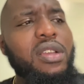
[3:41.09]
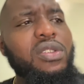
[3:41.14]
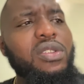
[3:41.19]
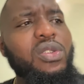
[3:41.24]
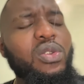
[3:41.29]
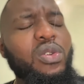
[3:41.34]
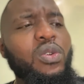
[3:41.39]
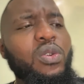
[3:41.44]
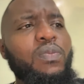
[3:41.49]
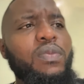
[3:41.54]

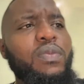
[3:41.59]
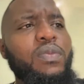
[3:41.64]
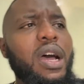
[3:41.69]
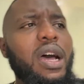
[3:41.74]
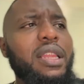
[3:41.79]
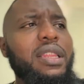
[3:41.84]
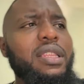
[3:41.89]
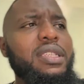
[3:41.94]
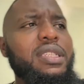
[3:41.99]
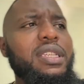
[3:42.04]
So
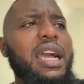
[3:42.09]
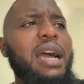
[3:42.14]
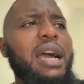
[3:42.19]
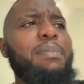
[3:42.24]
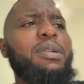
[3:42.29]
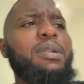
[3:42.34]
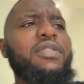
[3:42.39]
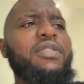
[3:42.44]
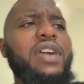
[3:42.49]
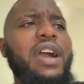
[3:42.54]
there's a
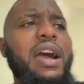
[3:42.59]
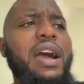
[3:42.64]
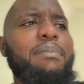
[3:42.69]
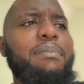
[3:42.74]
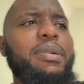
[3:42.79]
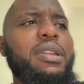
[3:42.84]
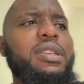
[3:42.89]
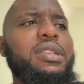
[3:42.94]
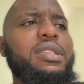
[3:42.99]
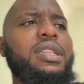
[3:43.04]
couple of
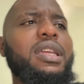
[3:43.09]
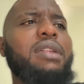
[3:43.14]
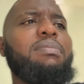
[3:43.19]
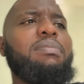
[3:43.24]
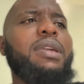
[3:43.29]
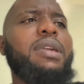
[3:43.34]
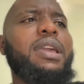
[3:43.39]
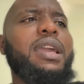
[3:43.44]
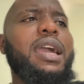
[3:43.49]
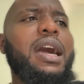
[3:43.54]
companies
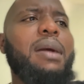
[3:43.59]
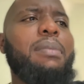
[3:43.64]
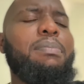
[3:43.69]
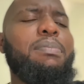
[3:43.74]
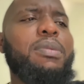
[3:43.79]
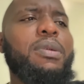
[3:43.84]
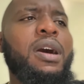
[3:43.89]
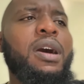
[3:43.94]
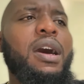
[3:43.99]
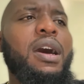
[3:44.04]
that make
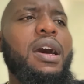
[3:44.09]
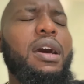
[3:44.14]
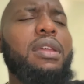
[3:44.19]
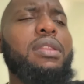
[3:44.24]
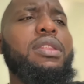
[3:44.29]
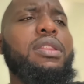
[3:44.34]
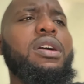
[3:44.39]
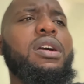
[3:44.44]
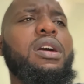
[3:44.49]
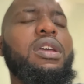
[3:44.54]
up
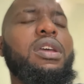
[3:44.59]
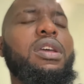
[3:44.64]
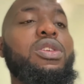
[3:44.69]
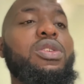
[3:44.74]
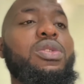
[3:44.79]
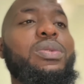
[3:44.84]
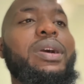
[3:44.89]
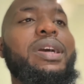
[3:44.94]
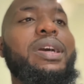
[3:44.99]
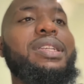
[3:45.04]
the
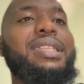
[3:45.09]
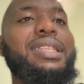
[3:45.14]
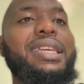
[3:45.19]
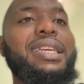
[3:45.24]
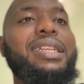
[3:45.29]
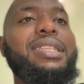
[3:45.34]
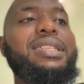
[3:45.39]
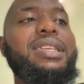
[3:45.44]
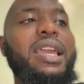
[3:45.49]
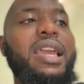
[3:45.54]
US
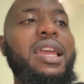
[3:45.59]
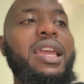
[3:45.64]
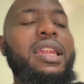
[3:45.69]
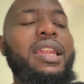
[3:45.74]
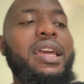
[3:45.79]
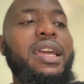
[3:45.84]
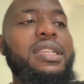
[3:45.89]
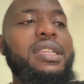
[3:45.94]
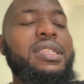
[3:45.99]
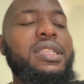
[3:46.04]
30
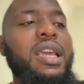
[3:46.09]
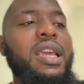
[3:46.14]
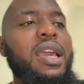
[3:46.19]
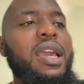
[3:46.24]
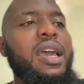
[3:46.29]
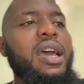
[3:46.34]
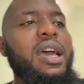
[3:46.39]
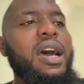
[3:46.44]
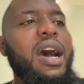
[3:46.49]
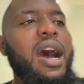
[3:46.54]
index.
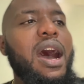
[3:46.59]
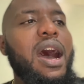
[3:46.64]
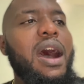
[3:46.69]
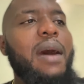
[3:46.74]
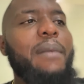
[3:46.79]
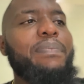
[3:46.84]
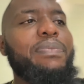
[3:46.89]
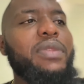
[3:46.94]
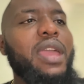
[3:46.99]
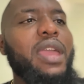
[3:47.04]

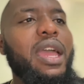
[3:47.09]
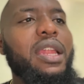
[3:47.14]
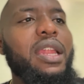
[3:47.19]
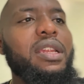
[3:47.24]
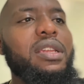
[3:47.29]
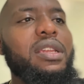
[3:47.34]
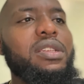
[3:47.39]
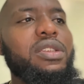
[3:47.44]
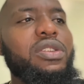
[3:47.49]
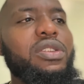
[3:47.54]

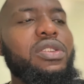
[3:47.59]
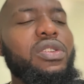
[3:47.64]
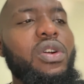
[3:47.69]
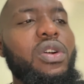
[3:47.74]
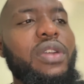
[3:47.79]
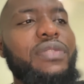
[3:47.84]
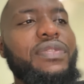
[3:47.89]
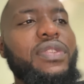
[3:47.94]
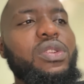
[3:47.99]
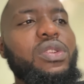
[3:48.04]
And
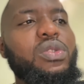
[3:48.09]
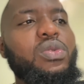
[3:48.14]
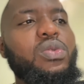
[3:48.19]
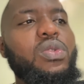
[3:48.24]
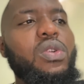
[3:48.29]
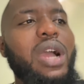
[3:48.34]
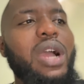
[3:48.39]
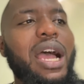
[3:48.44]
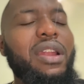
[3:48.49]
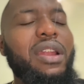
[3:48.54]
if you
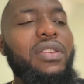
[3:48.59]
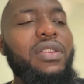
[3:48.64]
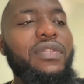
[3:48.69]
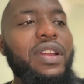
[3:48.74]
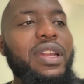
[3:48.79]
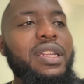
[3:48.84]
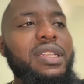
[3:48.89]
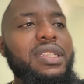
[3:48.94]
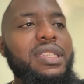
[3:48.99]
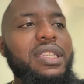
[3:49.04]
do kind
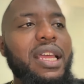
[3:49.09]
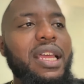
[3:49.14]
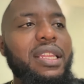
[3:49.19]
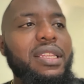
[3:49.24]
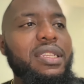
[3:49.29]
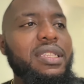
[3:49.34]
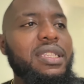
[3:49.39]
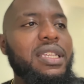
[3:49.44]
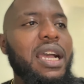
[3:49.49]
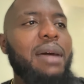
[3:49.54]
of
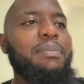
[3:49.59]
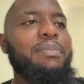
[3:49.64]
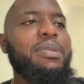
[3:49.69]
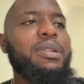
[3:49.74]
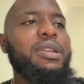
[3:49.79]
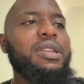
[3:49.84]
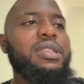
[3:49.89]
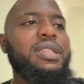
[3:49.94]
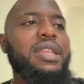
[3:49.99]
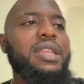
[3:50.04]
understand these
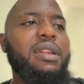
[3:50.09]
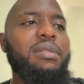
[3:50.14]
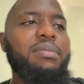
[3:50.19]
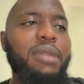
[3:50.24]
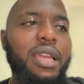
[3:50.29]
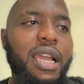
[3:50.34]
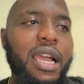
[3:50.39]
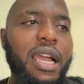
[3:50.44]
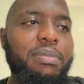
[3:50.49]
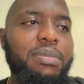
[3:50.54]
companies that
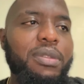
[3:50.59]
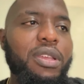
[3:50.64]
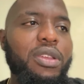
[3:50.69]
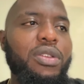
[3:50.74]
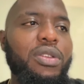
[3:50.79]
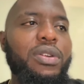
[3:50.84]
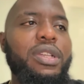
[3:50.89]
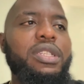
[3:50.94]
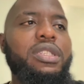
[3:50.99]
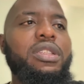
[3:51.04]
make up
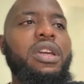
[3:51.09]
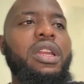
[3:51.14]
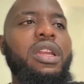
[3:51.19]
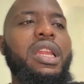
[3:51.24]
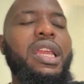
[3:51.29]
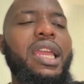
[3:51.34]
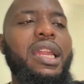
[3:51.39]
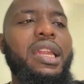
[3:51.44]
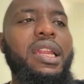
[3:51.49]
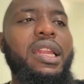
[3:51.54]
the US
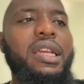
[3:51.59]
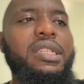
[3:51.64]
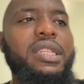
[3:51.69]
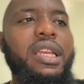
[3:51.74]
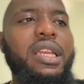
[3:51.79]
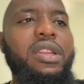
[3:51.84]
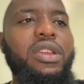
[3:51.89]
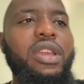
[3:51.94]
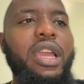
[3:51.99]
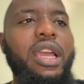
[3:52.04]
30 index,
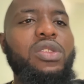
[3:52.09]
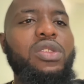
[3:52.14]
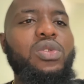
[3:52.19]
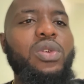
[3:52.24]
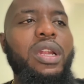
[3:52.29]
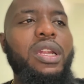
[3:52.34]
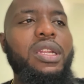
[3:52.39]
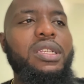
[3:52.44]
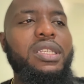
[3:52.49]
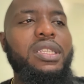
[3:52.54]
then you get
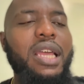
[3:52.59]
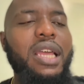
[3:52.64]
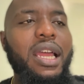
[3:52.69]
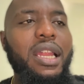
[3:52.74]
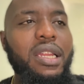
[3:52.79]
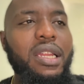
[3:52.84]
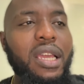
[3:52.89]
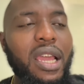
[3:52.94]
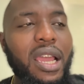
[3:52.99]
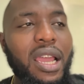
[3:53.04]
to
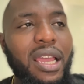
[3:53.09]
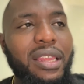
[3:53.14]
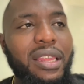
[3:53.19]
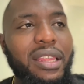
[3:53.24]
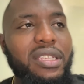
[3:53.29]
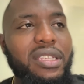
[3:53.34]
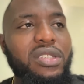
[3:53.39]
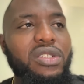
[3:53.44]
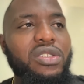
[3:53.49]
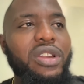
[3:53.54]
understand
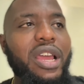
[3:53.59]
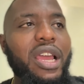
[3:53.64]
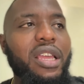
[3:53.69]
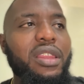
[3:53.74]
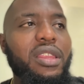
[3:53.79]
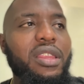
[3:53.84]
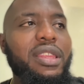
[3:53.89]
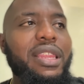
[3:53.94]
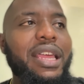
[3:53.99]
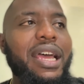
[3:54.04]
the
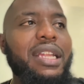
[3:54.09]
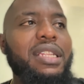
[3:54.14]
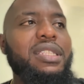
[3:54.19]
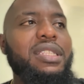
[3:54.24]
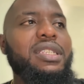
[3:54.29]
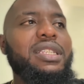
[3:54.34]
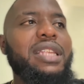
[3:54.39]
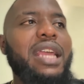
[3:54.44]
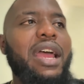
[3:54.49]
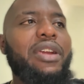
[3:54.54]
strength
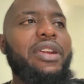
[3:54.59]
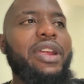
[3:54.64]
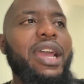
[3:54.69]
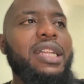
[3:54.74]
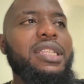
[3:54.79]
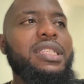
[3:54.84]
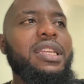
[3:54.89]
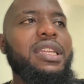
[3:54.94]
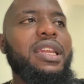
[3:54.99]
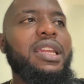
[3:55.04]
that
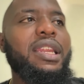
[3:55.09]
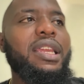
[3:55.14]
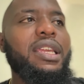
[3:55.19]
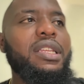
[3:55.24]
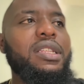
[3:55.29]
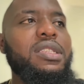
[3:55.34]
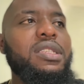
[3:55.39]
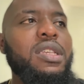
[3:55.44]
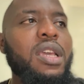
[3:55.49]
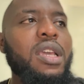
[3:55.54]
directs and
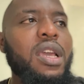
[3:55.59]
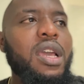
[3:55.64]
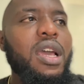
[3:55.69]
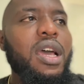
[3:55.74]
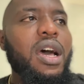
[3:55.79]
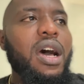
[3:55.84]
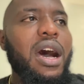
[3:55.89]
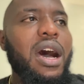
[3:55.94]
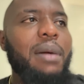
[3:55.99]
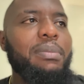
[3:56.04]
leads
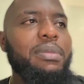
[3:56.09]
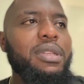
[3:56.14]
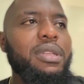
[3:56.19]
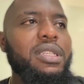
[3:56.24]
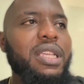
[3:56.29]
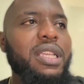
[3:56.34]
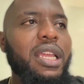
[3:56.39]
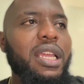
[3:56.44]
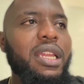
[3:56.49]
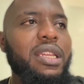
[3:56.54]

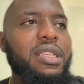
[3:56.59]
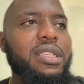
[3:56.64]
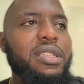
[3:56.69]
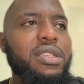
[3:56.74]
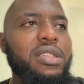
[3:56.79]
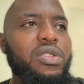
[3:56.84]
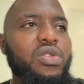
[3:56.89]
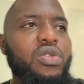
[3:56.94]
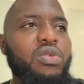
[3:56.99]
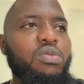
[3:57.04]
this
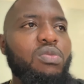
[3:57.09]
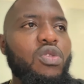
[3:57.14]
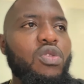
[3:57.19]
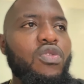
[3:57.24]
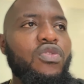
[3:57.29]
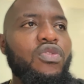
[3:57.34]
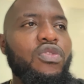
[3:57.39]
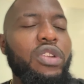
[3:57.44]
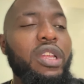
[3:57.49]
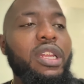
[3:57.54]
index to
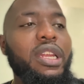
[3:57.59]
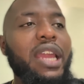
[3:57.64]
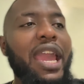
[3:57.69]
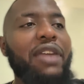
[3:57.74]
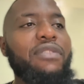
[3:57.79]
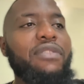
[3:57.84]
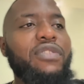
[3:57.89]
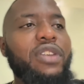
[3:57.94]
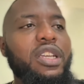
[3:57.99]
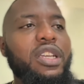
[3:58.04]
move in
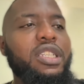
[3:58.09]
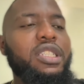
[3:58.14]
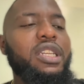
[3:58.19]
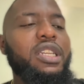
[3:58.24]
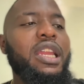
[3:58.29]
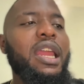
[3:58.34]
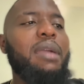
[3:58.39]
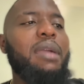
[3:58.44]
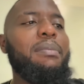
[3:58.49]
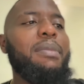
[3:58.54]
a
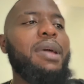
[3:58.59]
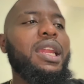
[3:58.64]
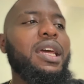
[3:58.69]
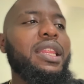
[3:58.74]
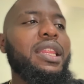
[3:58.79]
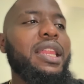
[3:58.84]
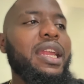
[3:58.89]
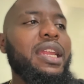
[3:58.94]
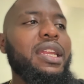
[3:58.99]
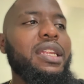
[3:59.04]
fashion and a
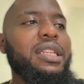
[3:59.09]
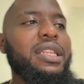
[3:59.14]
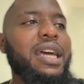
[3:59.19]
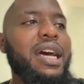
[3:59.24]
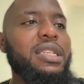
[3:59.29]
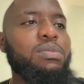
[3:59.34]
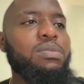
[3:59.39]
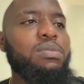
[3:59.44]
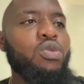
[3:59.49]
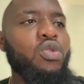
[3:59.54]
manner that it
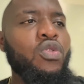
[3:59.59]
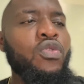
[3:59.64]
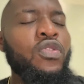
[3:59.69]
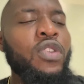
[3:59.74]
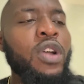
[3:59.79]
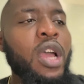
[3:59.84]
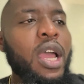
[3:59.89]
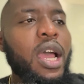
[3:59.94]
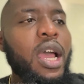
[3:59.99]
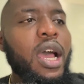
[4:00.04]
does
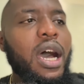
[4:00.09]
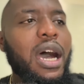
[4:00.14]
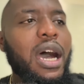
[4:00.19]
move.